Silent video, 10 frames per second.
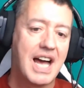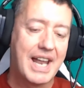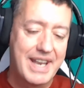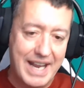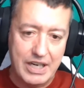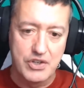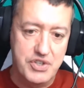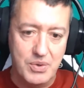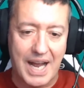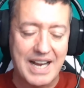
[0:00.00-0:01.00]
and they can
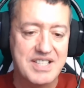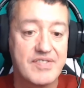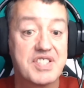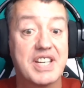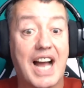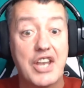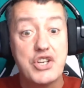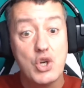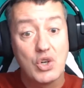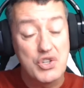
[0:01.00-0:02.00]
do the activity
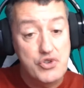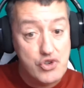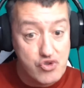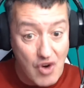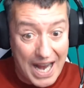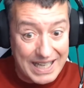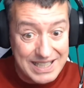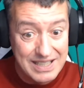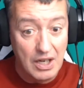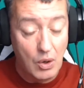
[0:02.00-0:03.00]
and you can
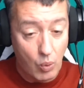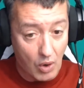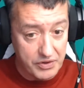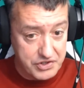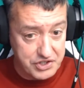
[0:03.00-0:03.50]
track what the